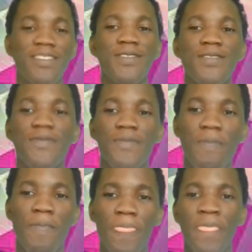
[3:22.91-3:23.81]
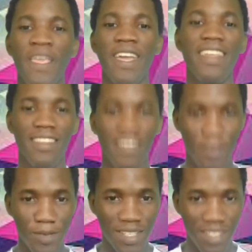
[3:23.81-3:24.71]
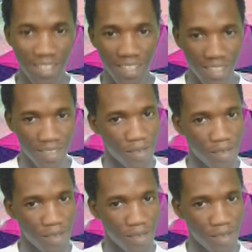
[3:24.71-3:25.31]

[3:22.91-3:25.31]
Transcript: So in using this,